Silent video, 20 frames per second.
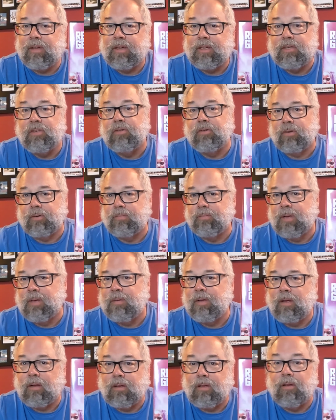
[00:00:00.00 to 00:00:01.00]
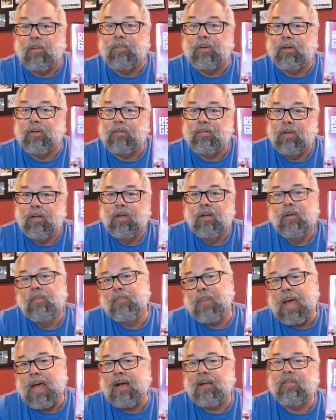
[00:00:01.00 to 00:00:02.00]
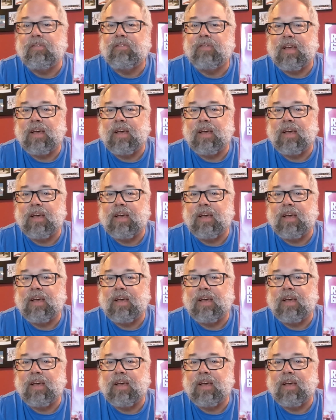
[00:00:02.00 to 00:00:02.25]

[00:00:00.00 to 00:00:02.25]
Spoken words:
of age or maybe a little bit past